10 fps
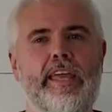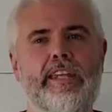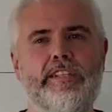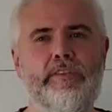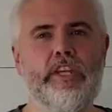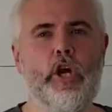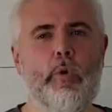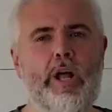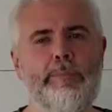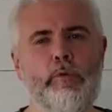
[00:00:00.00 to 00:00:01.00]
In this
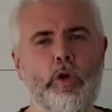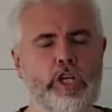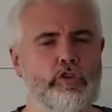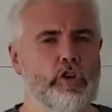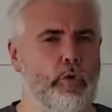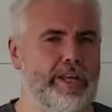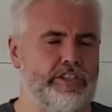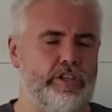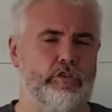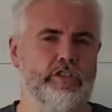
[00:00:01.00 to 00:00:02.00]
video, I'll be working through the
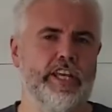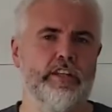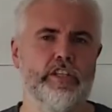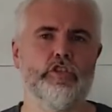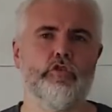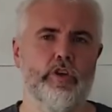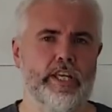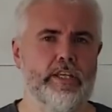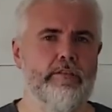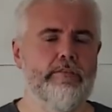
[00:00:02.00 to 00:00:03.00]
question you see on the
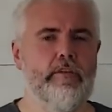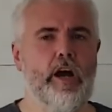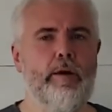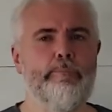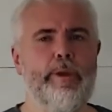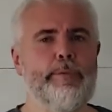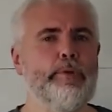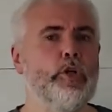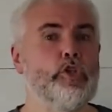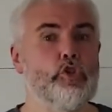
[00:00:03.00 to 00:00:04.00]
screen from
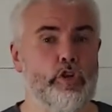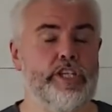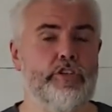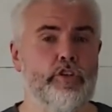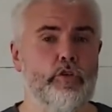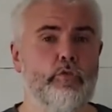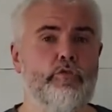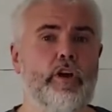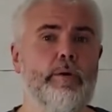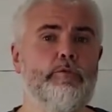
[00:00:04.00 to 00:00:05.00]
paper 3-2
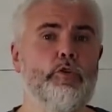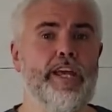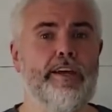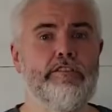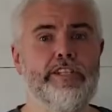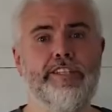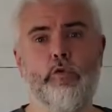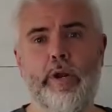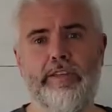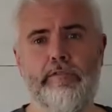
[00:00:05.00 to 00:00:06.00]
from
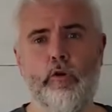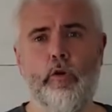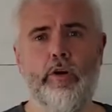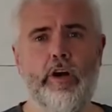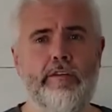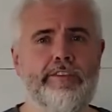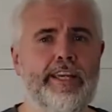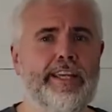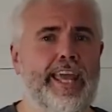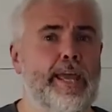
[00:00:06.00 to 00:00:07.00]
2024 of
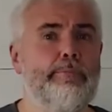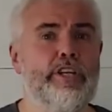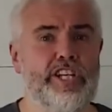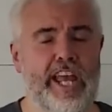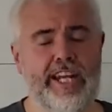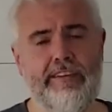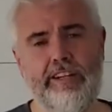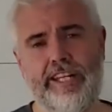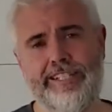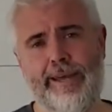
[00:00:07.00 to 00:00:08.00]
the Cambridge
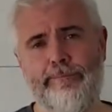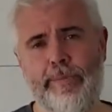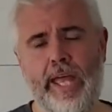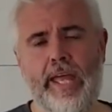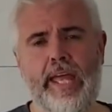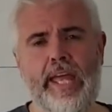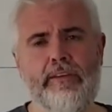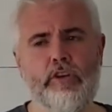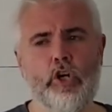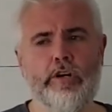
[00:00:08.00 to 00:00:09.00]
A-level exam.
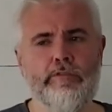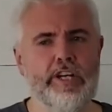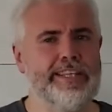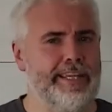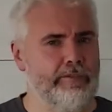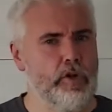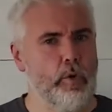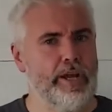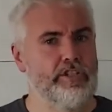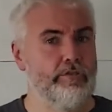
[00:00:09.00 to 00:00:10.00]
If you're looking for a different
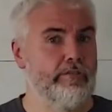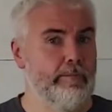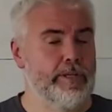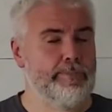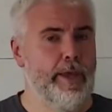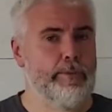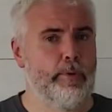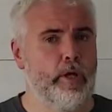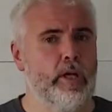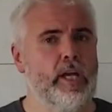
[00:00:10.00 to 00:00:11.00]
question from this
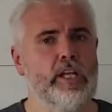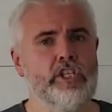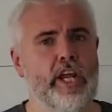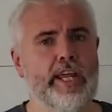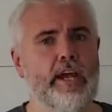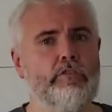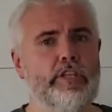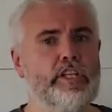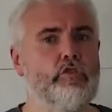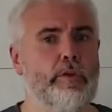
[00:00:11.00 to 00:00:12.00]
paper, check out
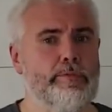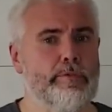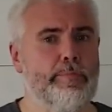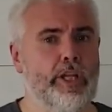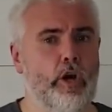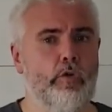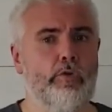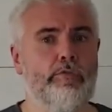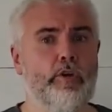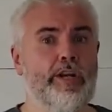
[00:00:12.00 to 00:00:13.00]
the description
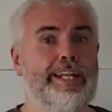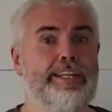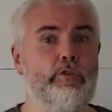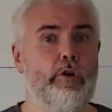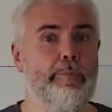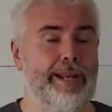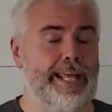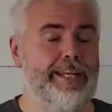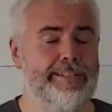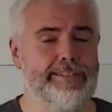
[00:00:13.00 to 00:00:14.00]
below for a link to a
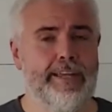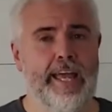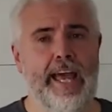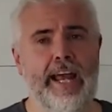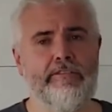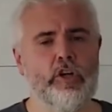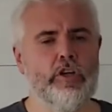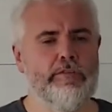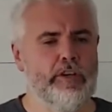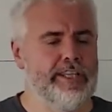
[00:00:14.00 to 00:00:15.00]
playlist. And if you're
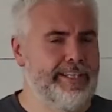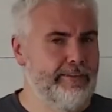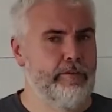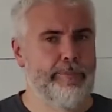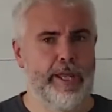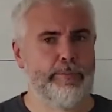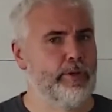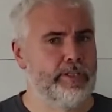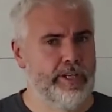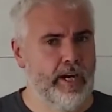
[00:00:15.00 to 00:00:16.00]
looking for a different
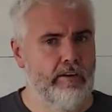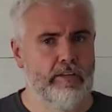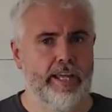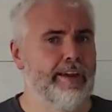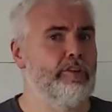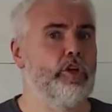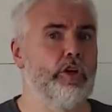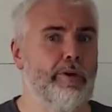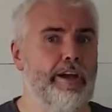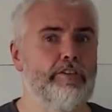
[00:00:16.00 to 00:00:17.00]
paper entirely, have a
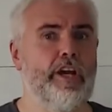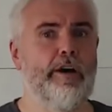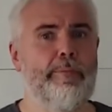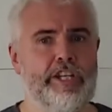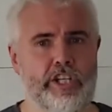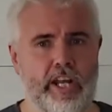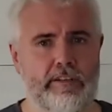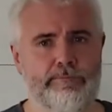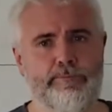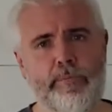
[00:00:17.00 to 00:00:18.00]
look around on my
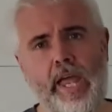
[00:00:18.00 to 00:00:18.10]
channel.